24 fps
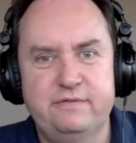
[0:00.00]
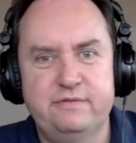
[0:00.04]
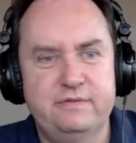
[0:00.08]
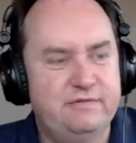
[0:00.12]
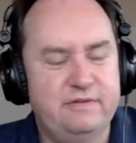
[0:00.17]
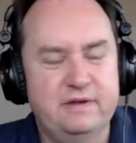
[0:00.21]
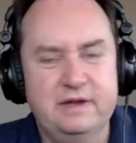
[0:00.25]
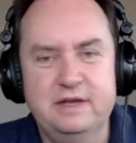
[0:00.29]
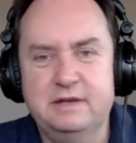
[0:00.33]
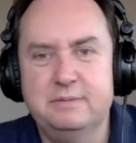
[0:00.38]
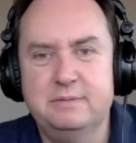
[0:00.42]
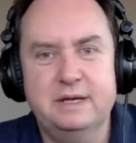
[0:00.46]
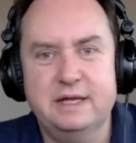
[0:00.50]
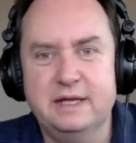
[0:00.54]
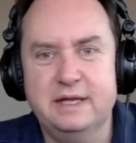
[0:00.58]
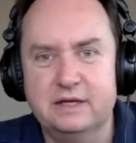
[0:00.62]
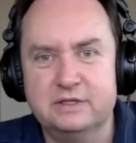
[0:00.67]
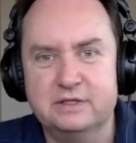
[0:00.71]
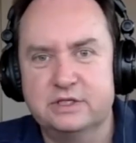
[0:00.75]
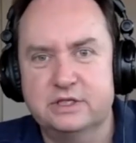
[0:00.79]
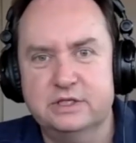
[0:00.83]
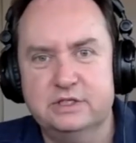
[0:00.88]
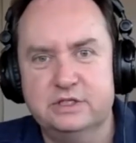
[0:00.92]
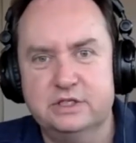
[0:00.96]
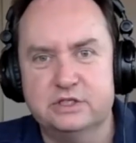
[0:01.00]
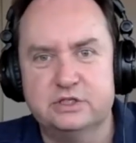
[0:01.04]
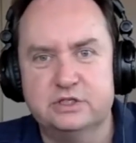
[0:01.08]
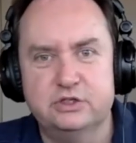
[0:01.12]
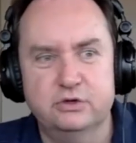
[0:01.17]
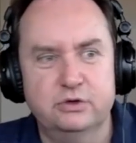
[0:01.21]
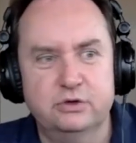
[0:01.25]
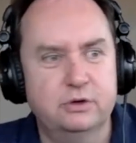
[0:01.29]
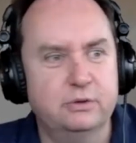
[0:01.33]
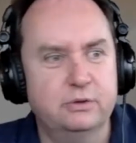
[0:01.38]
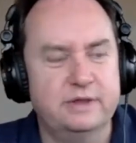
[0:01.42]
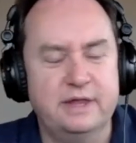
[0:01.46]
if anybody else could just
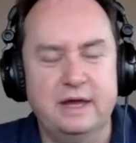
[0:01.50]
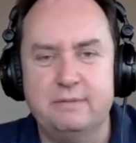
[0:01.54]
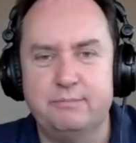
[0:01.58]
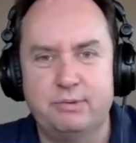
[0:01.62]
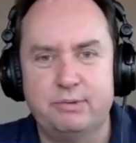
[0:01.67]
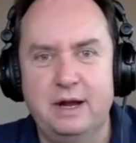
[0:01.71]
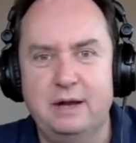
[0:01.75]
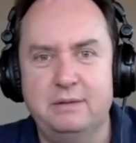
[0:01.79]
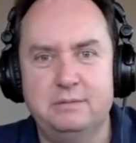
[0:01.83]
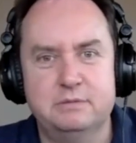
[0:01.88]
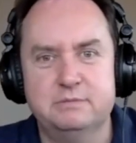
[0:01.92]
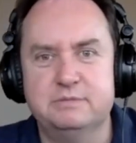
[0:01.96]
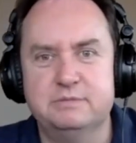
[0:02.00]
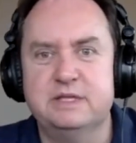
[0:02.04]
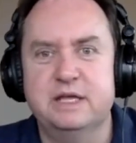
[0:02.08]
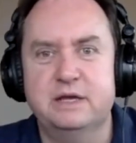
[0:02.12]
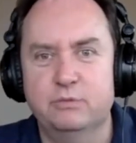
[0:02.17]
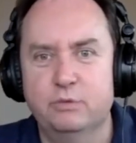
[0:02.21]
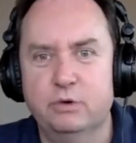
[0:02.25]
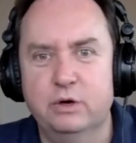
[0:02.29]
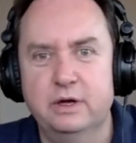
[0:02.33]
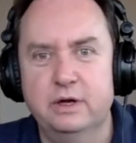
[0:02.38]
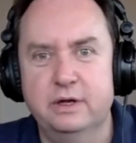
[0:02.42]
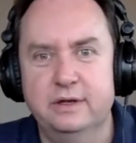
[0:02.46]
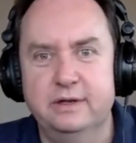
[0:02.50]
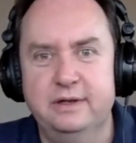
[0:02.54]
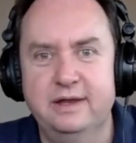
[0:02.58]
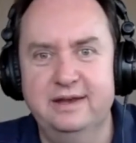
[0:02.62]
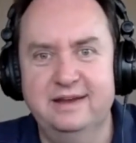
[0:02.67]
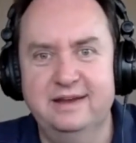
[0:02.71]
do it without problems, they would.